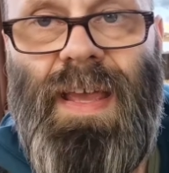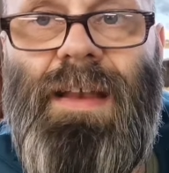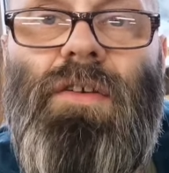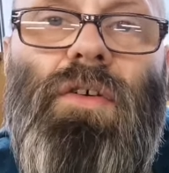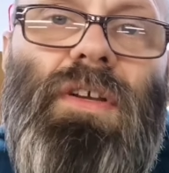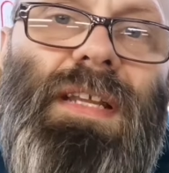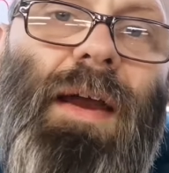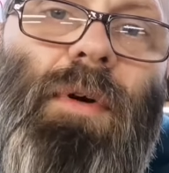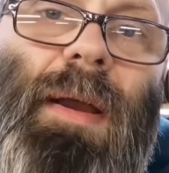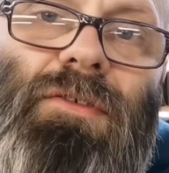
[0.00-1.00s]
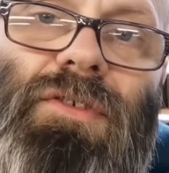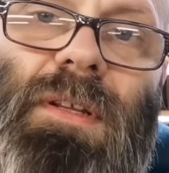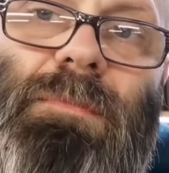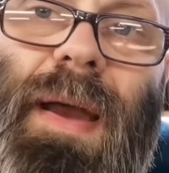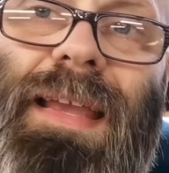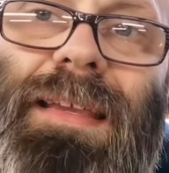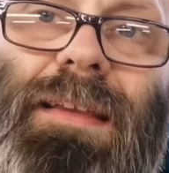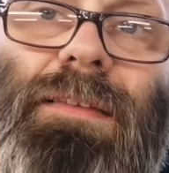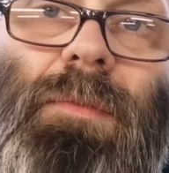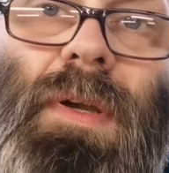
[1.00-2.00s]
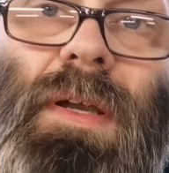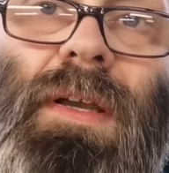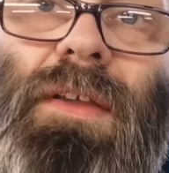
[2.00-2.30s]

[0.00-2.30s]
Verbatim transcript: to then look at how I'm actually making them.